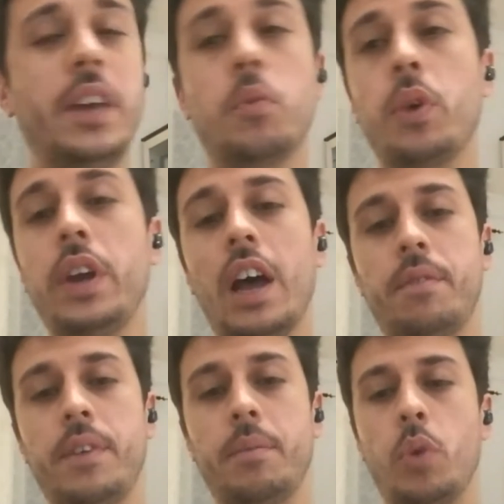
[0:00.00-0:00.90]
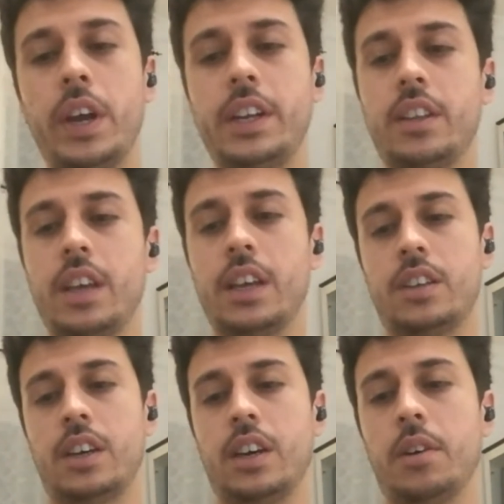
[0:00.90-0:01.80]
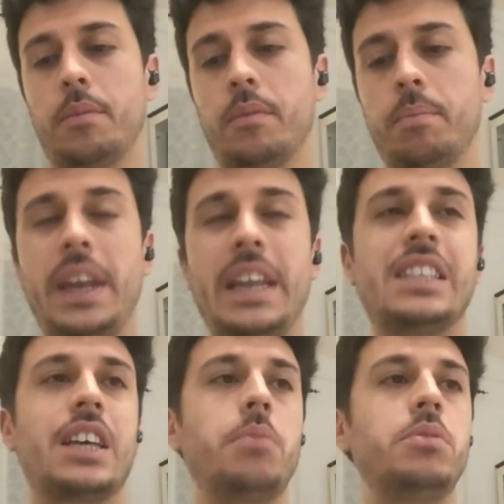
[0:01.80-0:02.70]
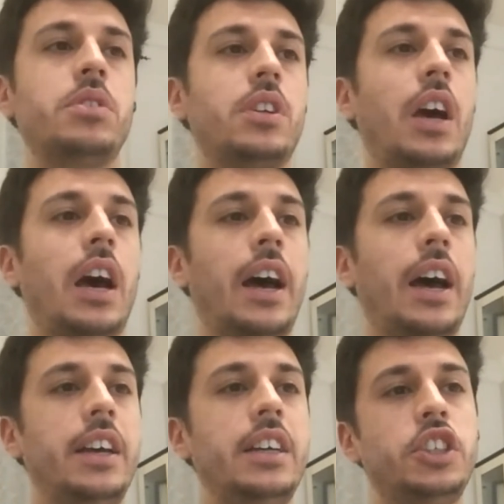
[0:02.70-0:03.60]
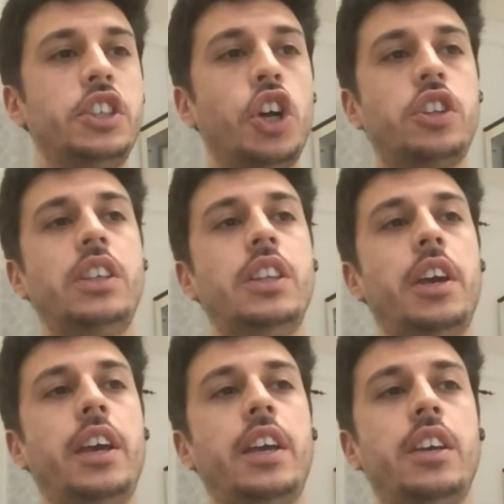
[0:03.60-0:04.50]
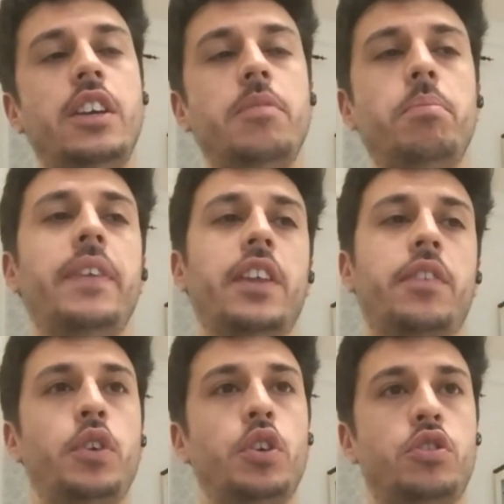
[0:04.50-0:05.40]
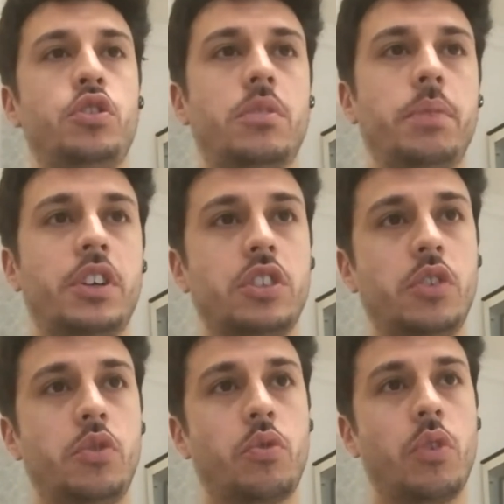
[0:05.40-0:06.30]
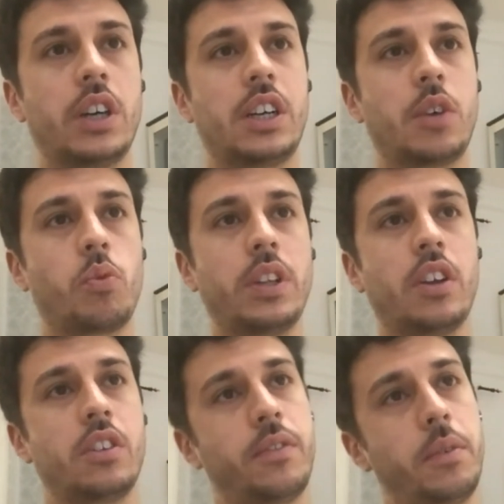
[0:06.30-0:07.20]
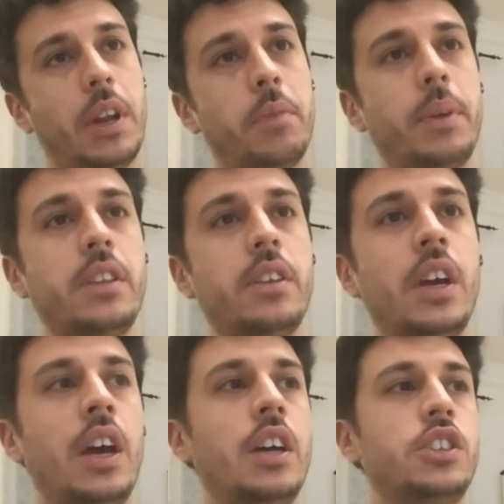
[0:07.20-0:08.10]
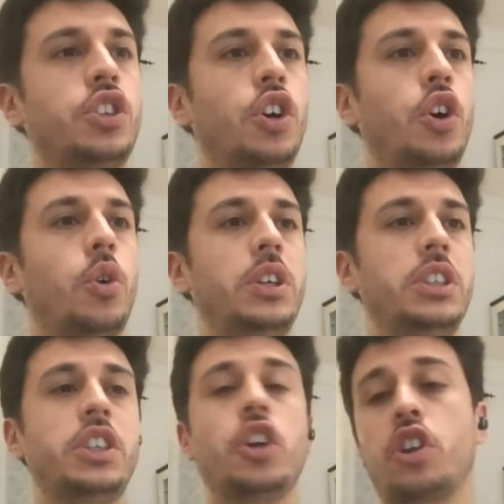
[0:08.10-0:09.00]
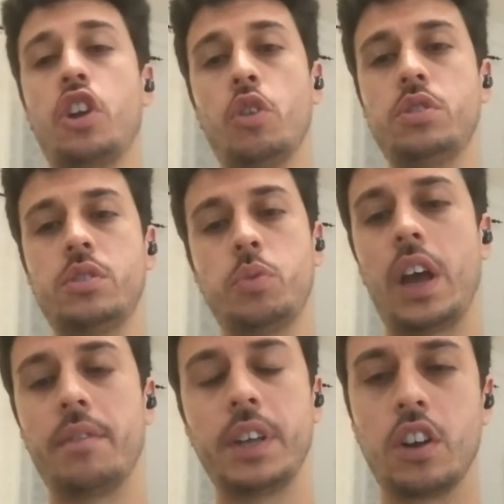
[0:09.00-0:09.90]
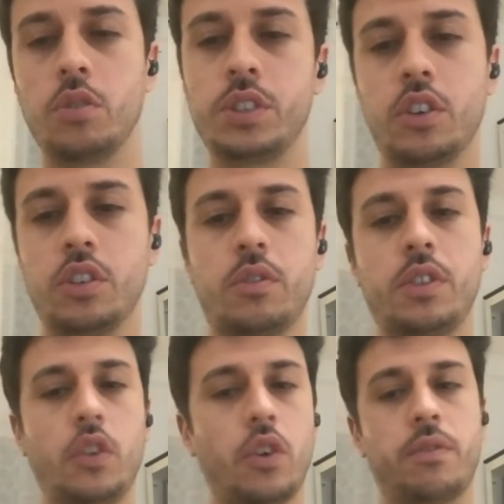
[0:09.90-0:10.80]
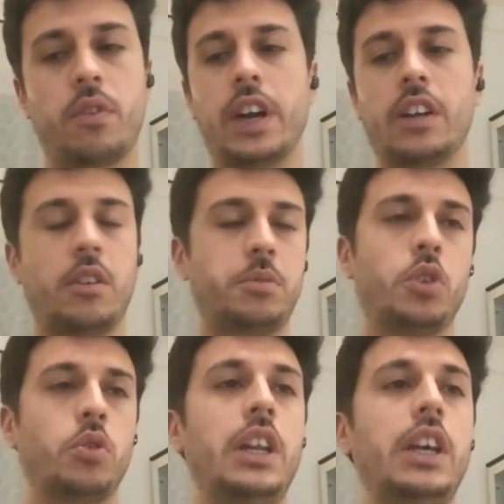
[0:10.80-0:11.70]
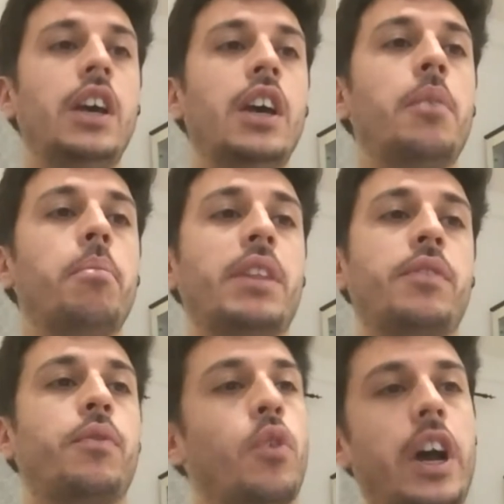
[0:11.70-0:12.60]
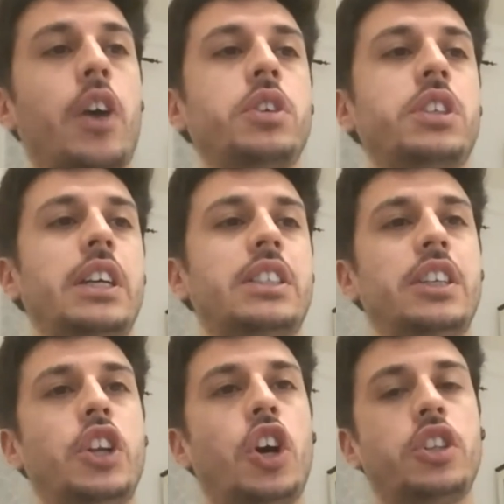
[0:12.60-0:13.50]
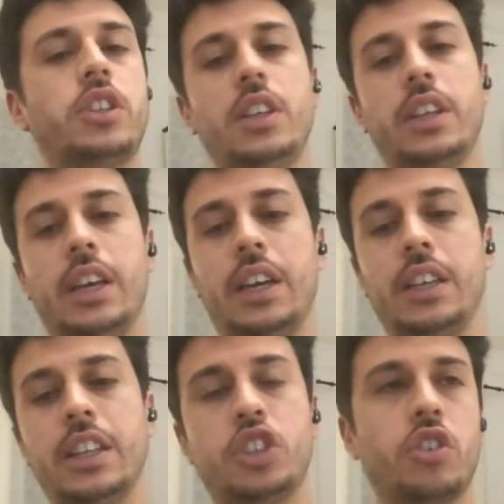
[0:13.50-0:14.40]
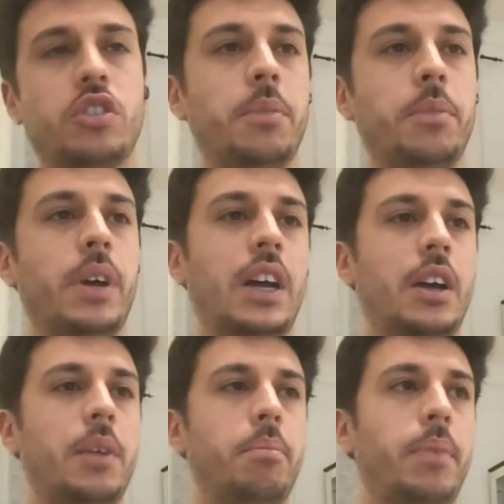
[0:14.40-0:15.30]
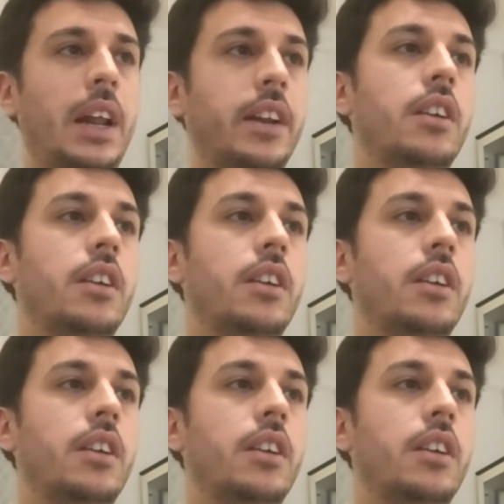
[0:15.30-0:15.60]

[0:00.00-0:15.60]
We have evaluated that many times. Is not in the immediate future because it requires quite a lot of development. So it's not closed. We haven't closed the door for now, absolutely. But for now, it's not in the short term plan.